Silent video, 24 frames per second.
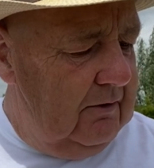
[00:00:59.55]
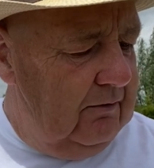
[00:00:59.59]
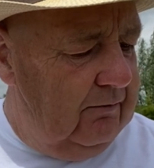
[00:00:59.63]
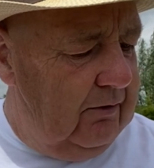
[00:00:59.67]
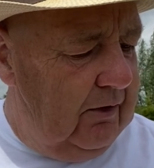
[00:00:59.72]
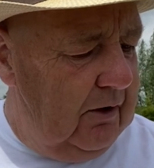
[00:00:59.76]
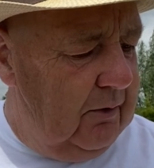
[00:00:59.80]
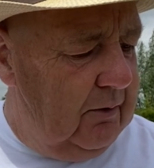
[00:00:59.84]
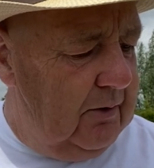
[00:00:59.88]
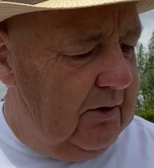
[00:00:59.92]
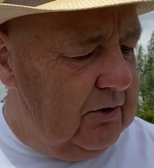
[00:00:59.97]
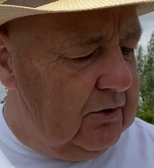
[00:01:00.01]

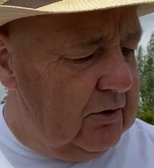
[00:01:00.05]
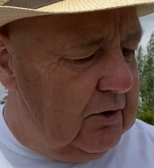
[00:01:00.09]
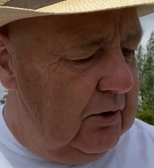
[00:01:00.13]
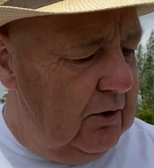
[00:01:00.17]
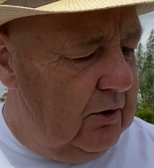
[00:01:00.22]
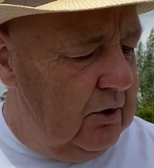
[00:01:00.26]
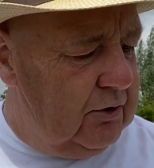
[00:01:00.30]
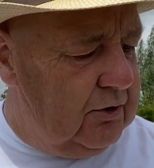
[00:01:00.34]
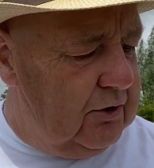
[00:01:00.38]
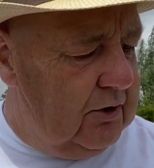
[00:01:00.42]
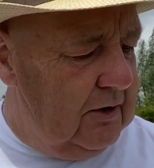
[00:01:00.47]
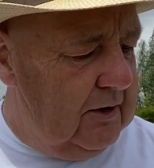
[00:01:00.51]
Following its
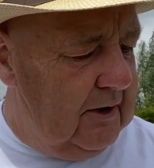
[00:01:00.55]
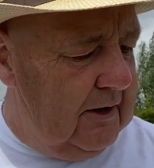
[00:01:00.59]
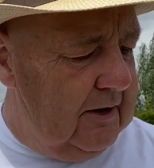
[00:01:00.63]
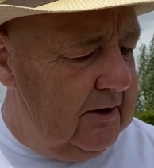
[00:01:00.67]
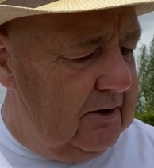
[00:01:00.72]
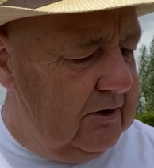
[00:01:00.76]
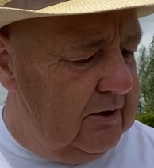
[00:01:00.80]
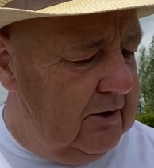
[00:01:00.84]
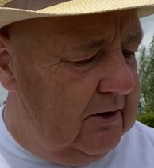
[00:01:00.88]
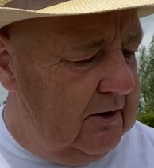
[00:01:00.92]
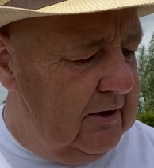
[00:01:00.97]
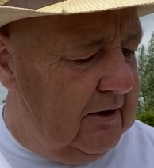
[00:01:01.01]
closure in
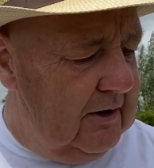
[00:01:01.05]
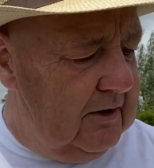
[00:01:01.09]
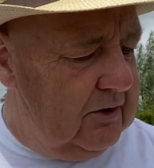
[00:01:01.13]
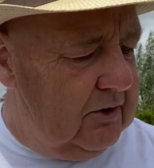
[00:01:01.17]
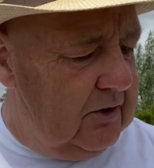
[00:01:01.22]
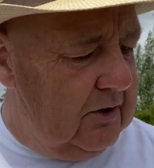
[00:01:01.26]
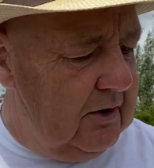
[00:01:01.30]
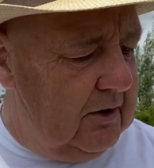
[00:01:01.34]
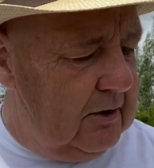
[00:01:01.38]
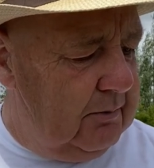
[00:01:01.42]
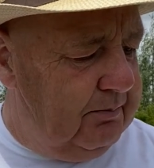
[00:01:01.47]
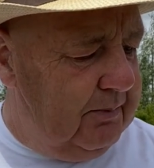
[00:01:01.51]

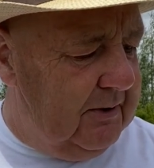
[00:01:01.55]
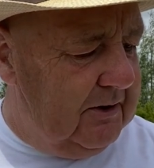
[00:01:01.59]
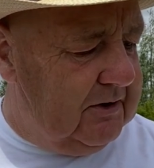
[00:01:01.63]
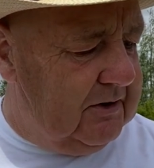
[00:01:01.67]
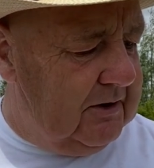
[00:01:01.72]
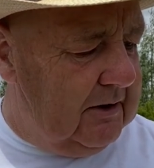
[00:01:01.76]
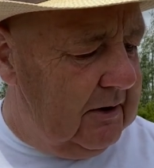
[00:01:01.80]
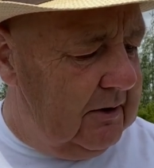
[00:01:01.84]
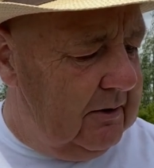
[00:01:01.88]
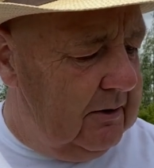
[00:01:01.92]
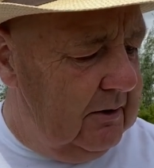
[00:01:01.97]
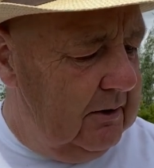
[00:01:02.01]
1993, the
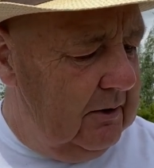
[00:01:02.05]
pitted